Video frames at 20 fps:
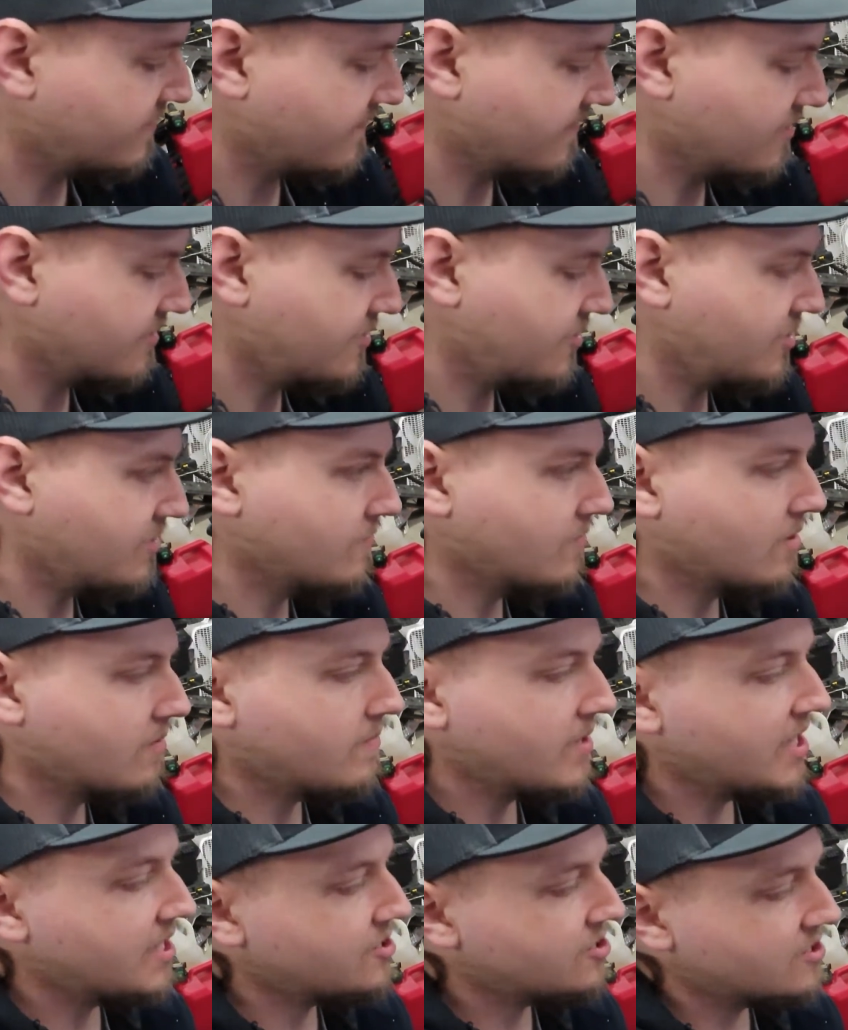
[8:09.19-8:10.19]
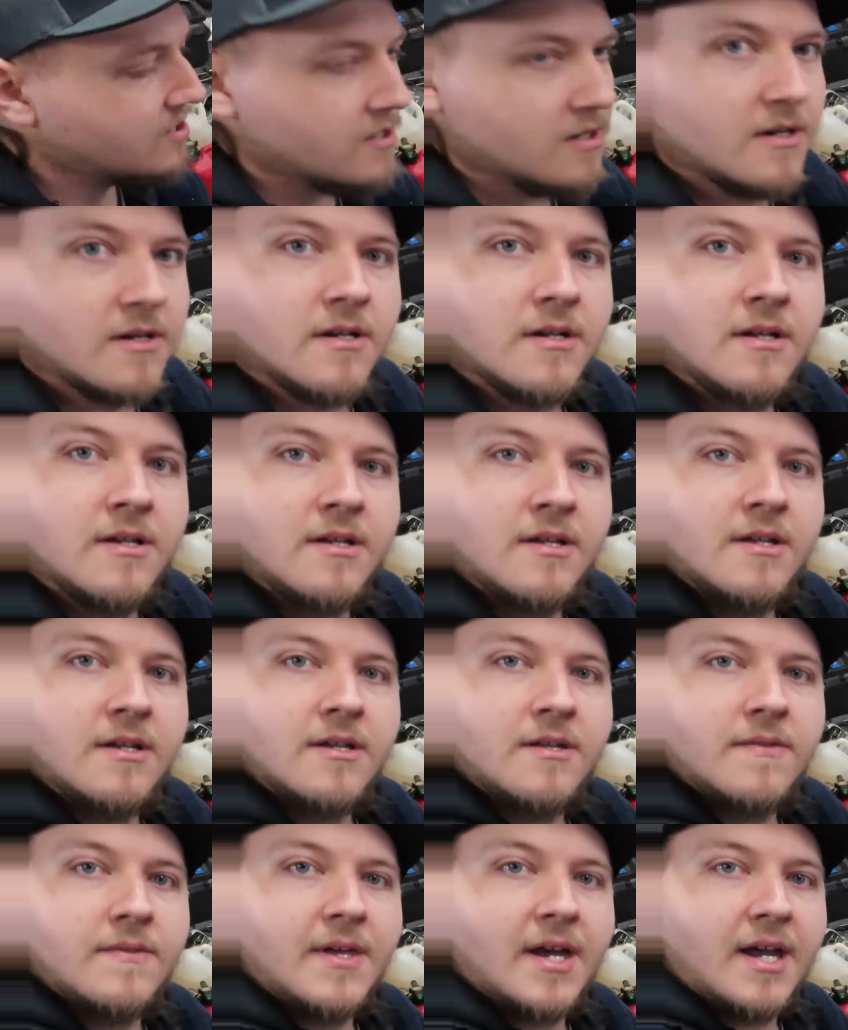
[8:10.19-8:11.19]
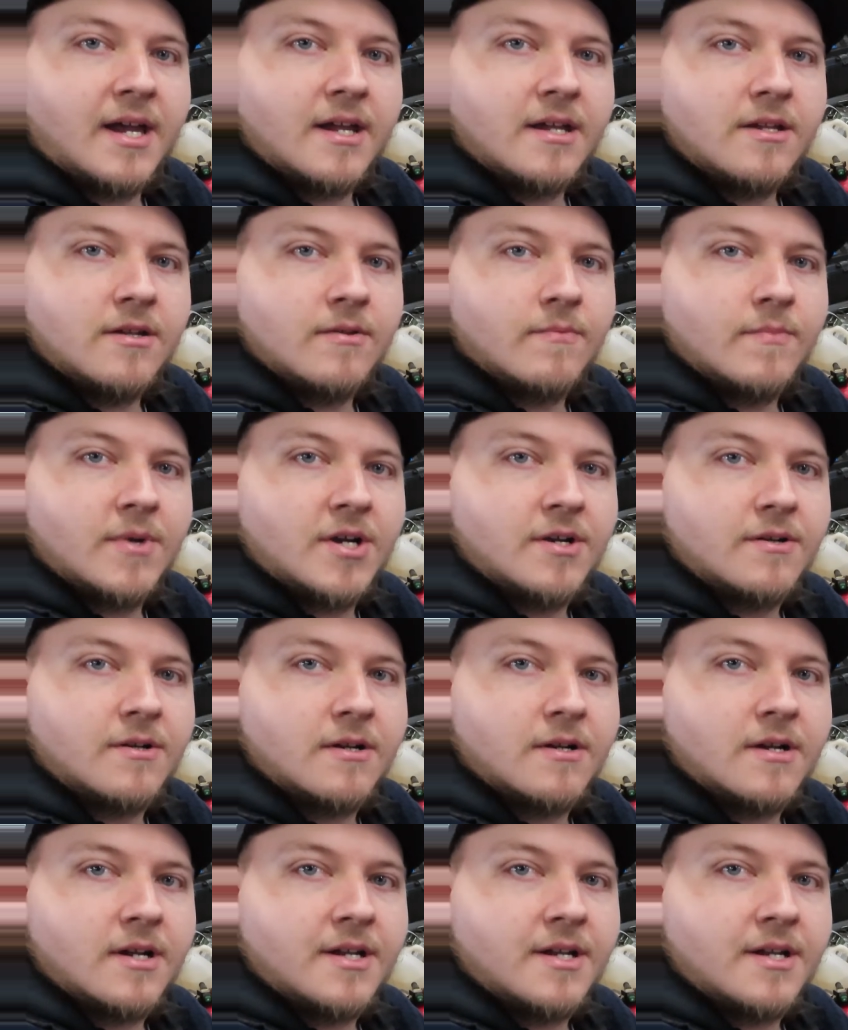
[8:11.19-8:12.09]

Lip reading: first, you want to make sure that your motor